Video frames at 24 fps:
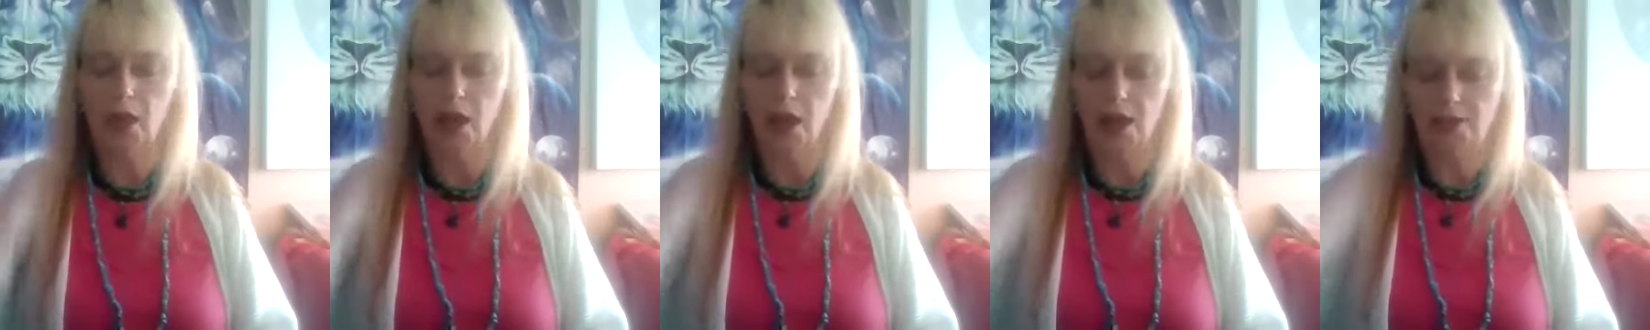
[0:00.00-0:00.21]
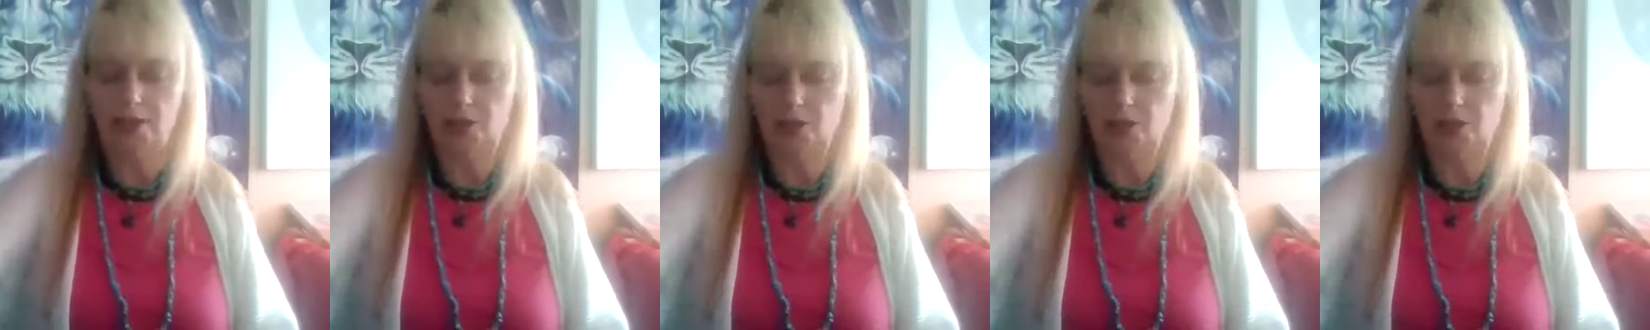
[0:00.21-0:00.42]

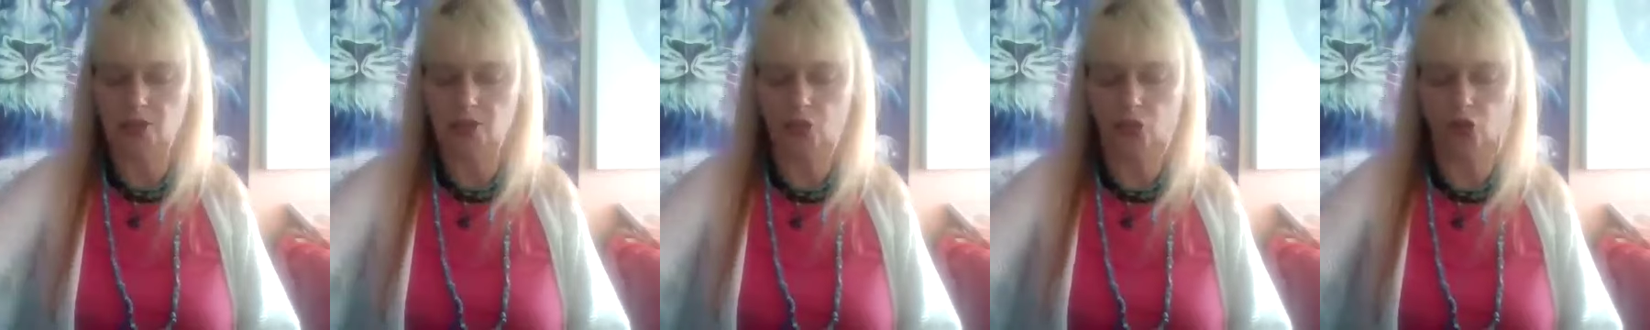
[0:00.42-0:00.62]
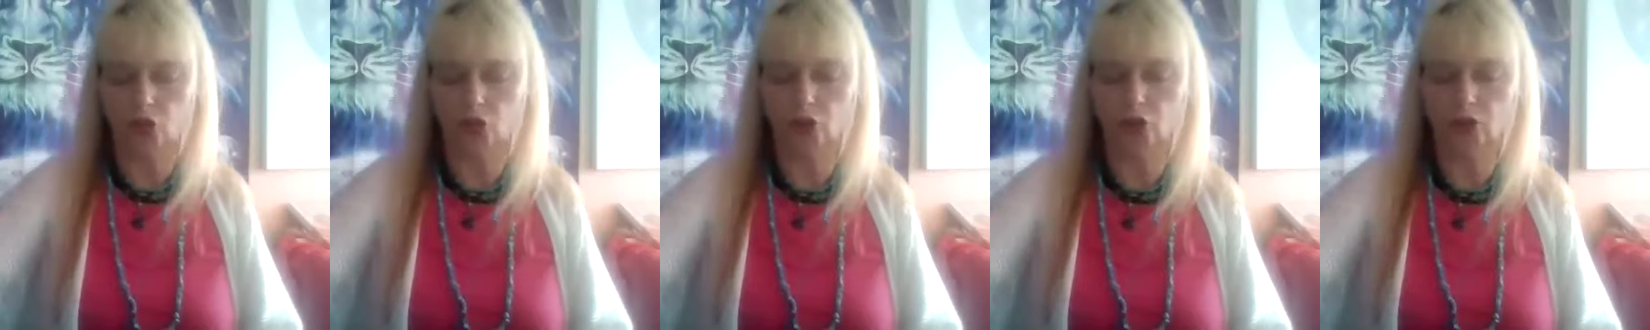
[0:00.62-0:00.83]
I just
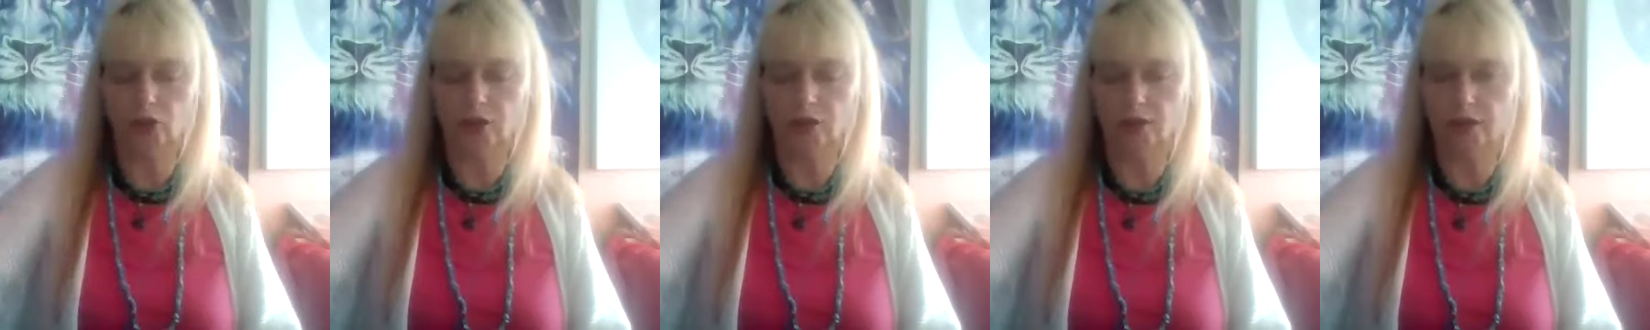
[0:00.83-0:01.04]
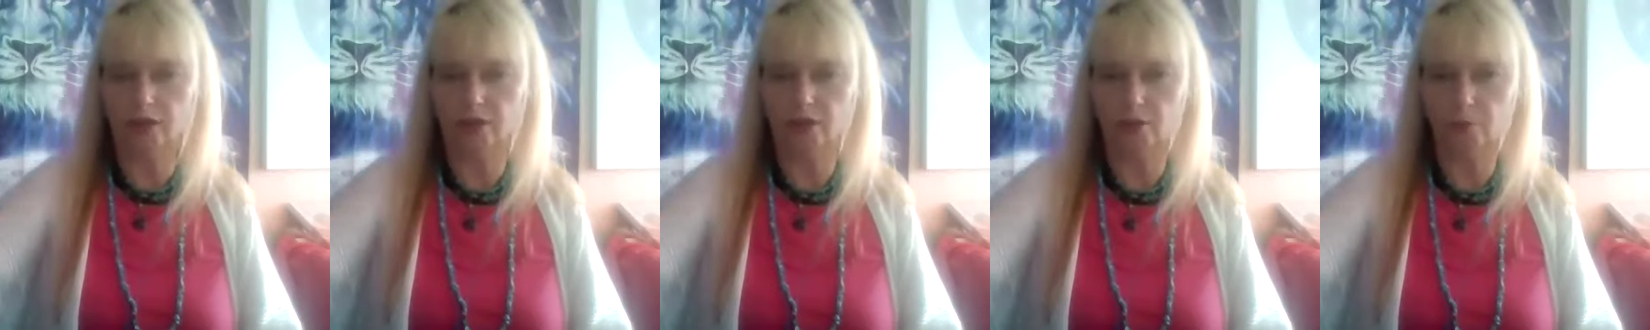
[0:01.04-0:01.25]
heard
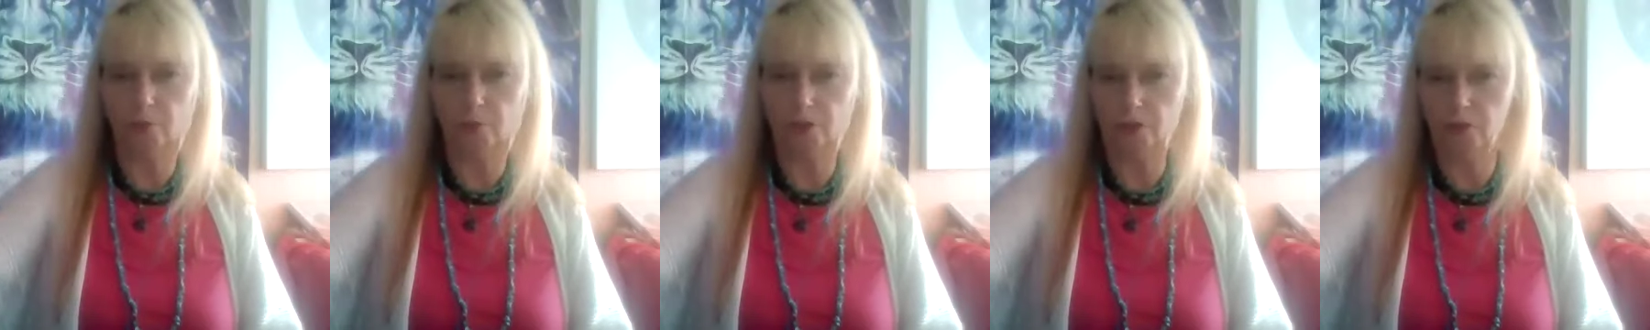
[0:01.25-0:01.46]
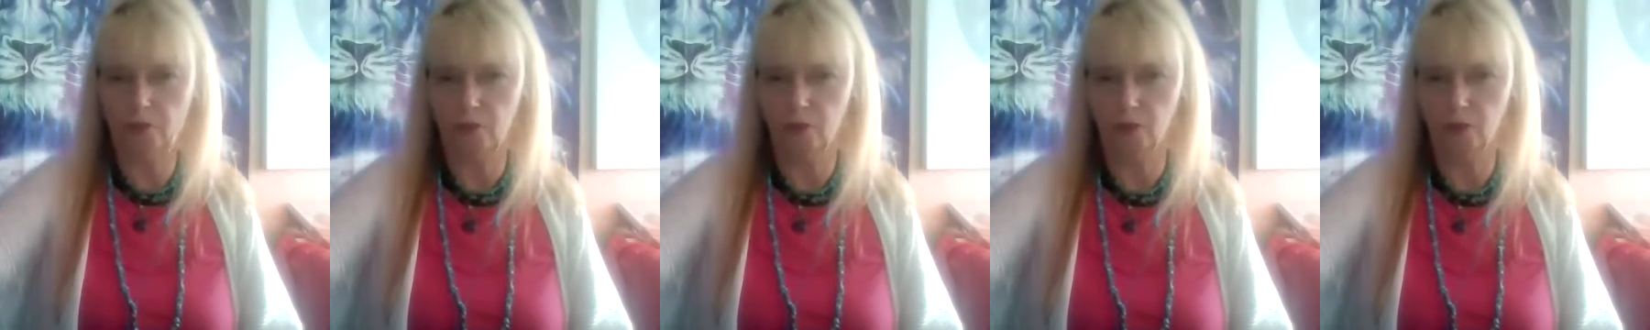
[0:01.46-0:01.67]
another
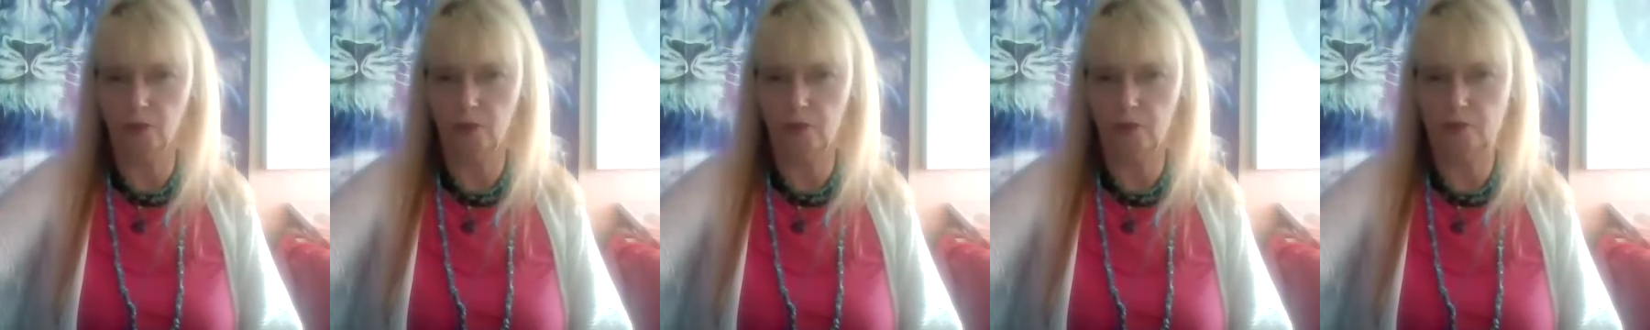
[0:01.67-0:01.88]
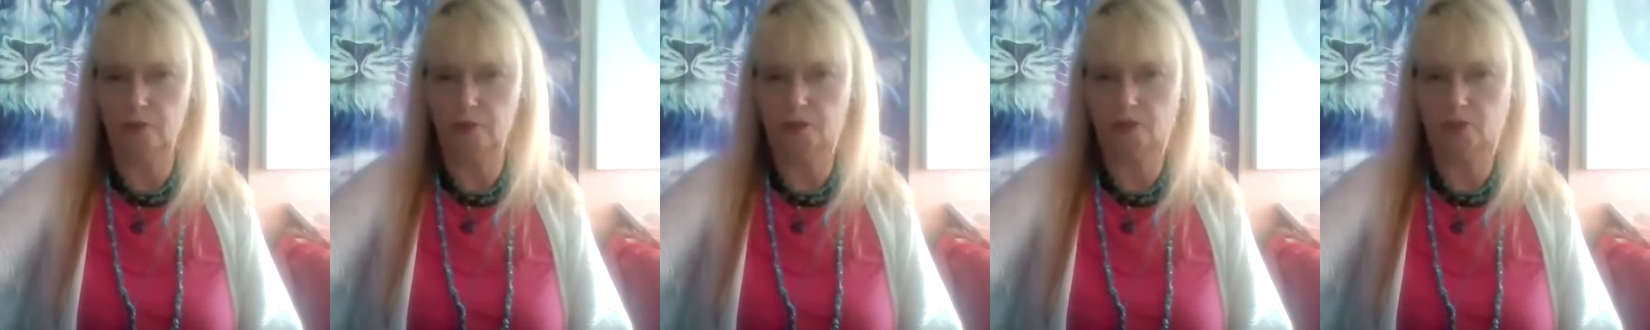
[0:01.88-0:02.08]

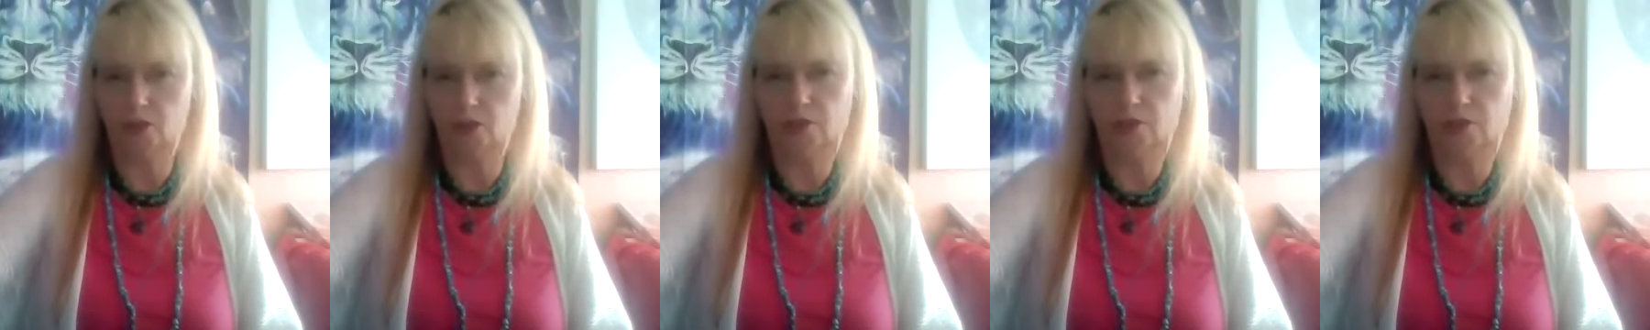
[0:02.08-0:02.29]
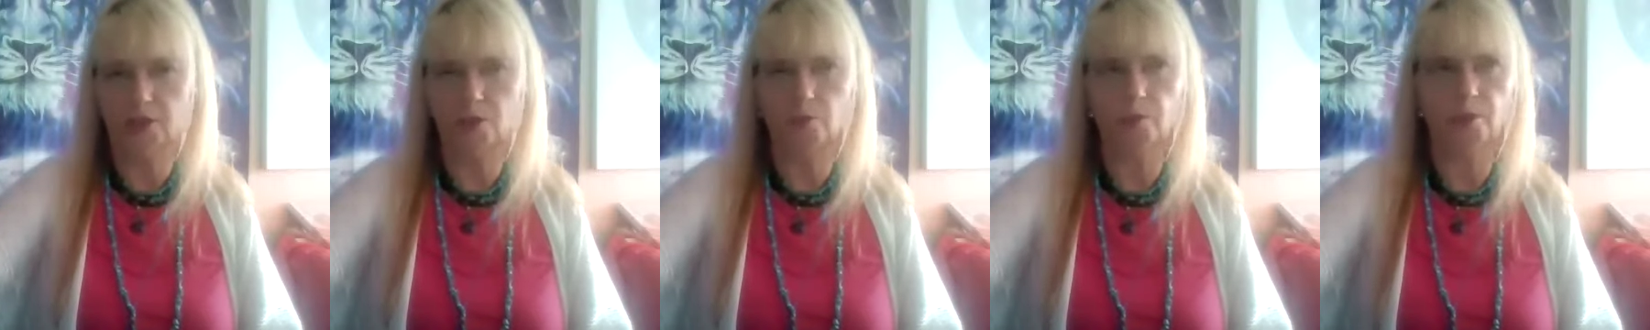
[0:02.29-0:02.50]
beautiful
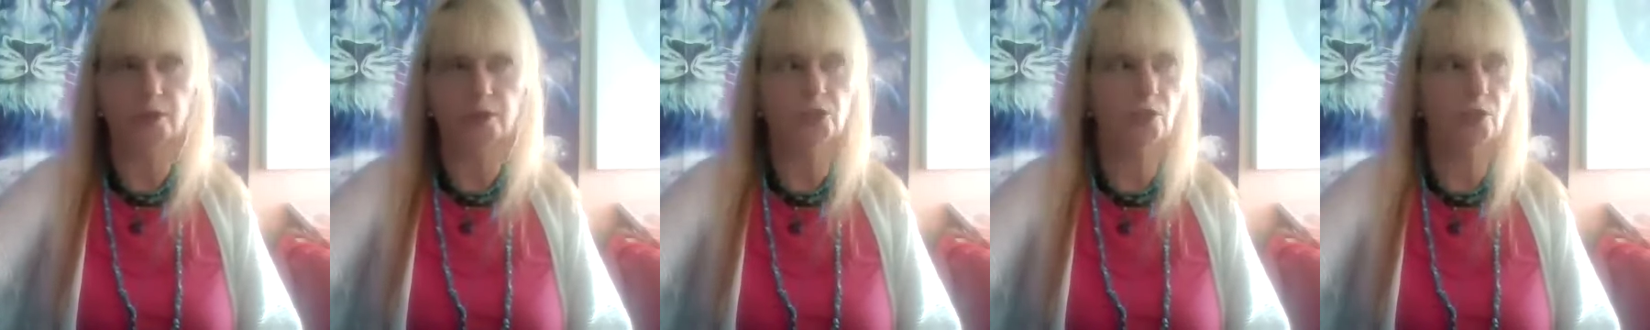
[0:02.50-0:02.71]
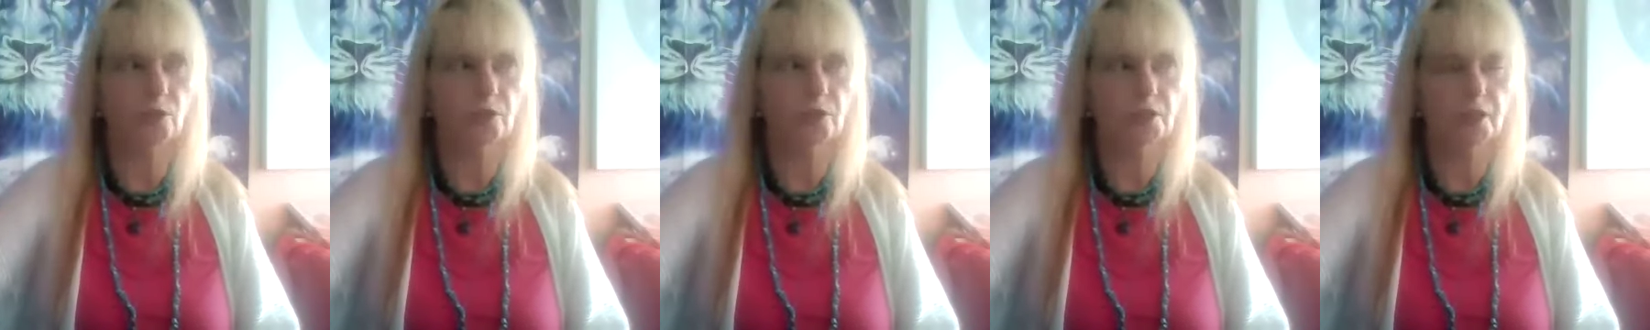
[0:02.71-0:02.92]
Starseed Way
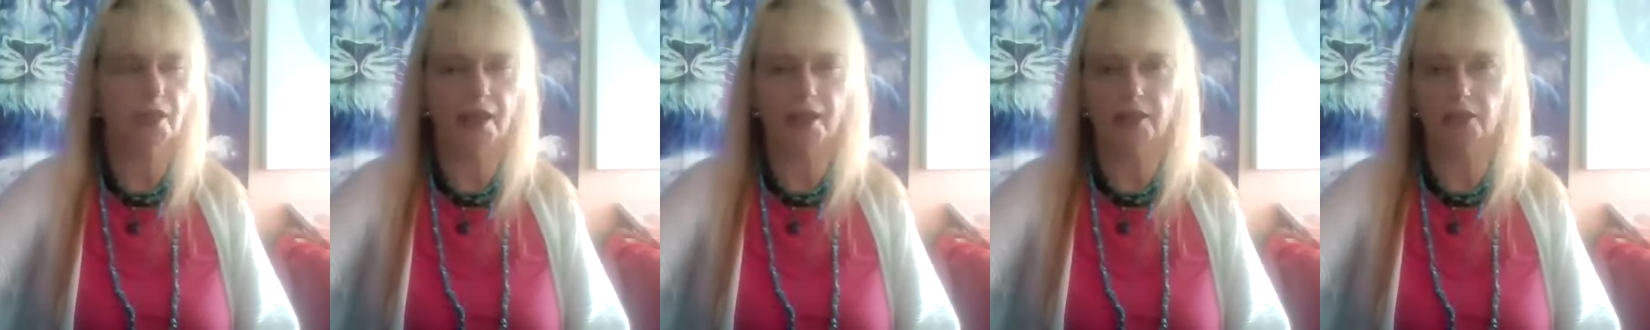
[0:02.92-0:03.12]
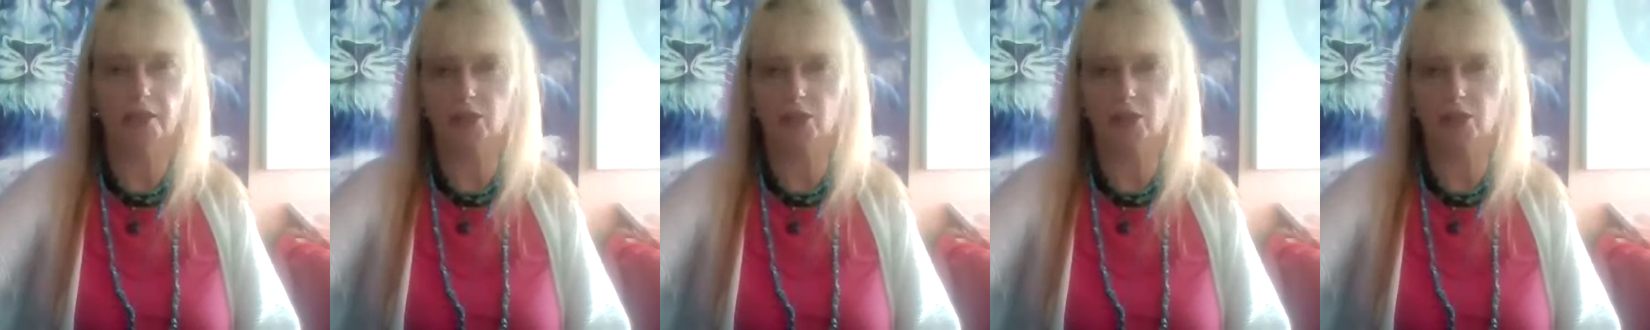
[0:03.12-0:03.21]
shower today,